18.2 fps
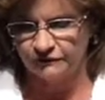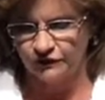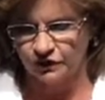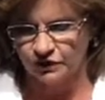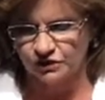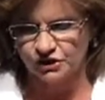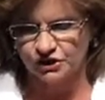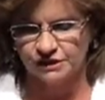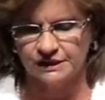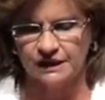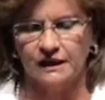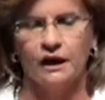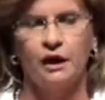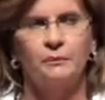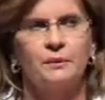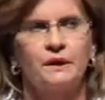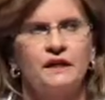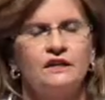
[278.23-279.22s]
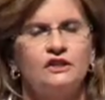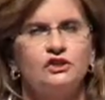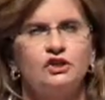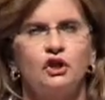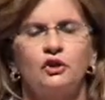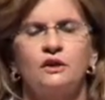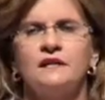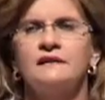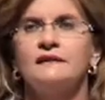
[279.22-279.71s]
first step in
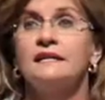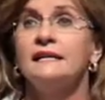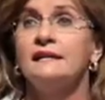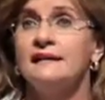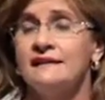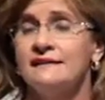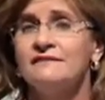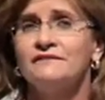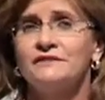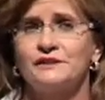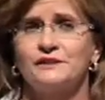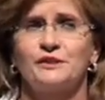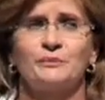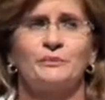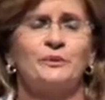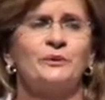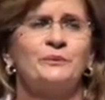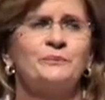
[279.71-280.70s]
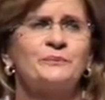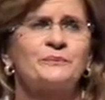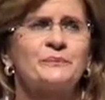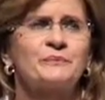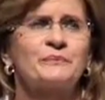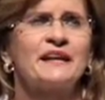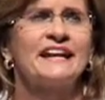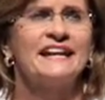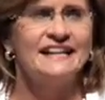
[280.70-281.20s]
turning the invisible
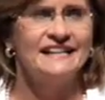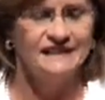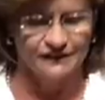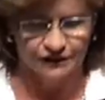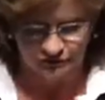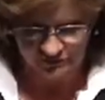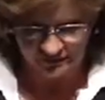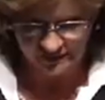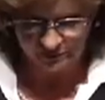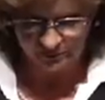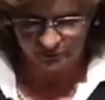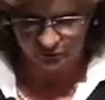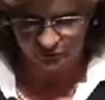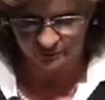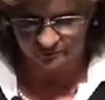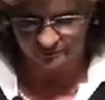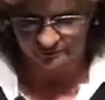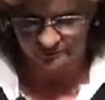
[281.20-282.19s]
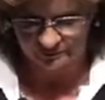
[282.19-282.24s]
into visible.